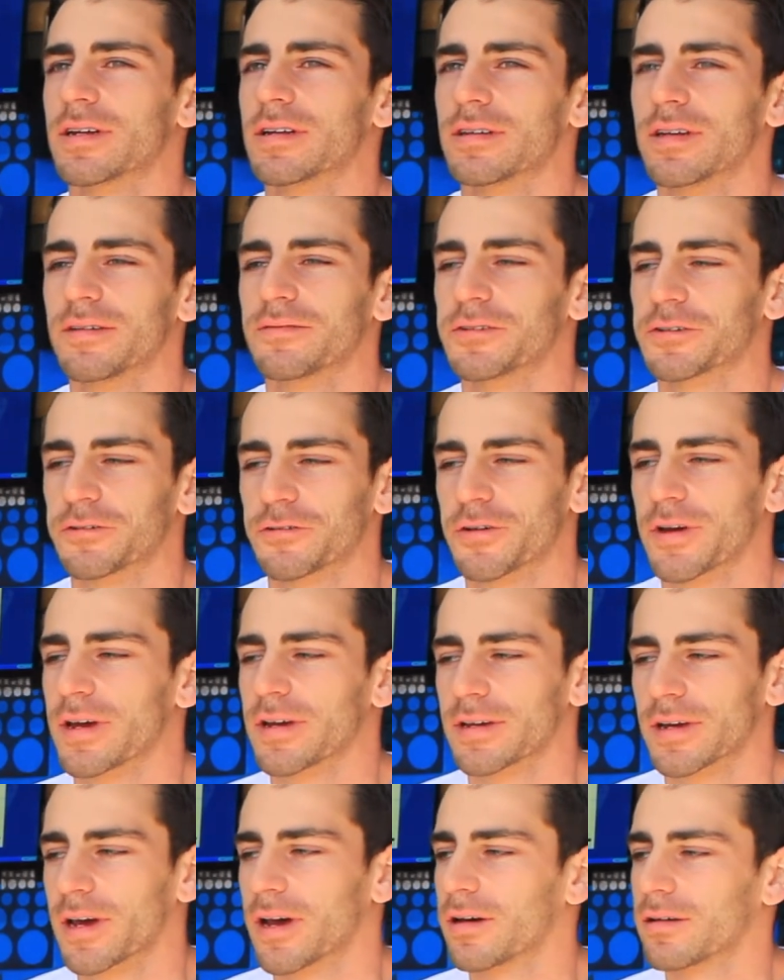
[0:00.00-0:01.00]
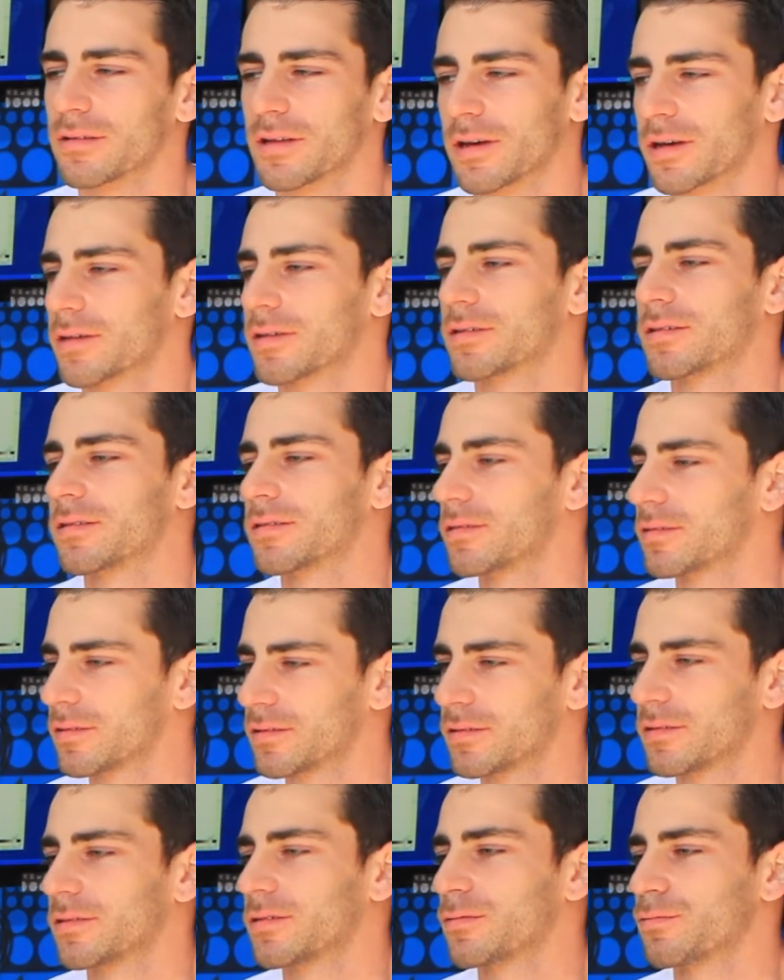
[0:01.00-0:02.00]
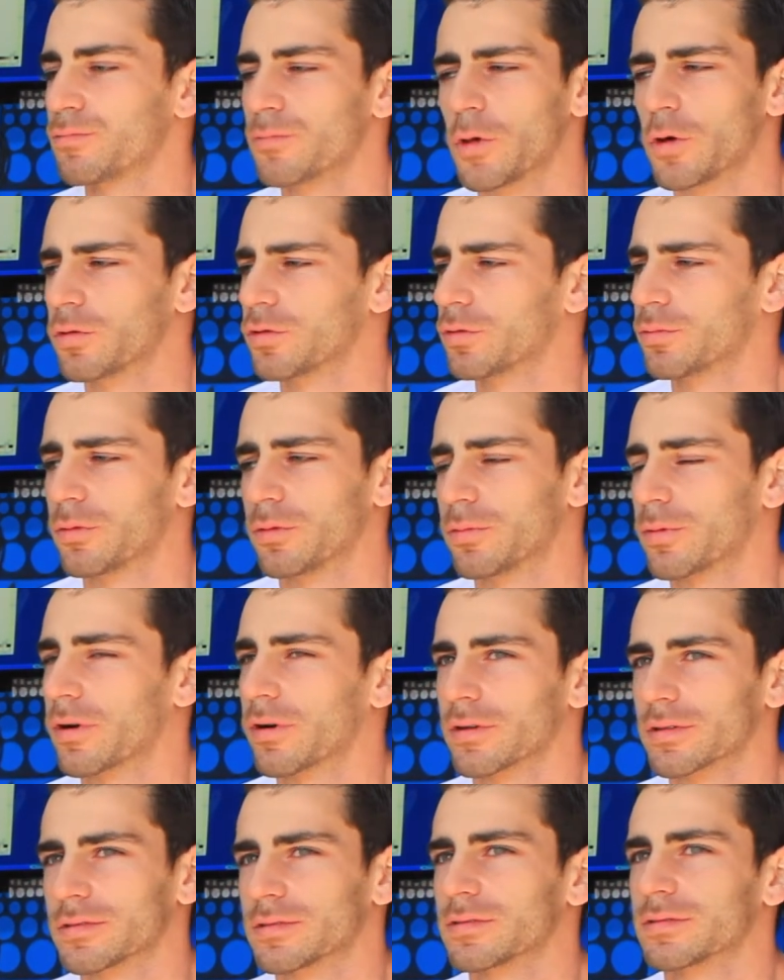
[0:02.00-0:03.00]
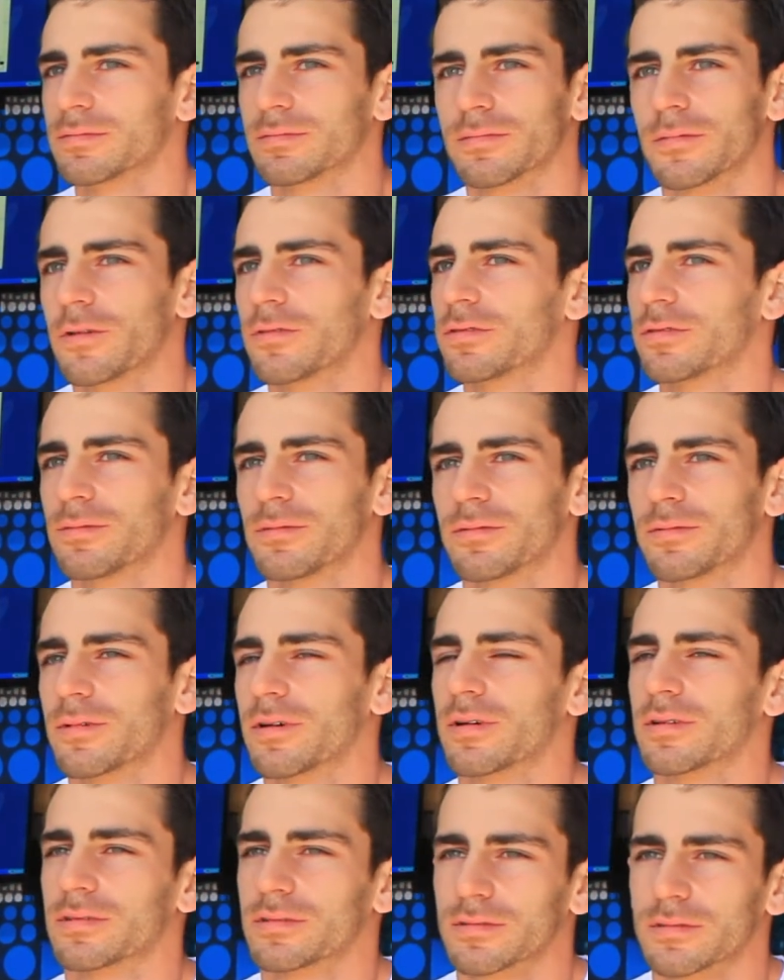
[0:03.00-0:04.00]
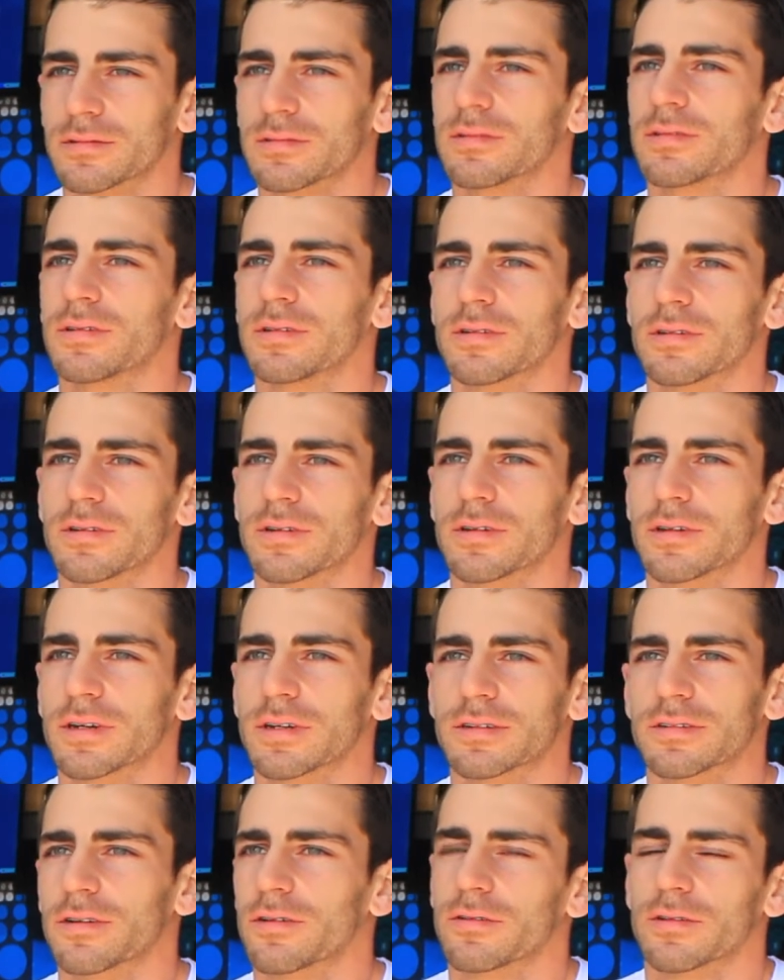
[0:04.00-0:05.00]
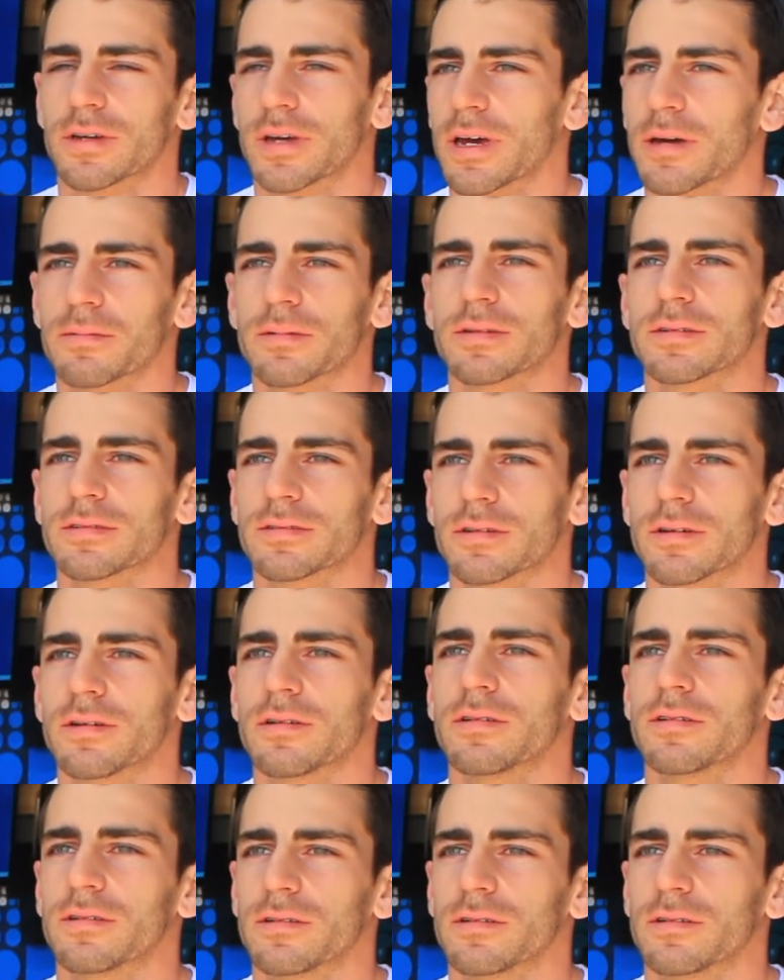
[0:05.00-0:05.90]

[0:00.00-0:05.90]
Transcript: I'd love to crank out like multiple parts. And they can totally happen, so.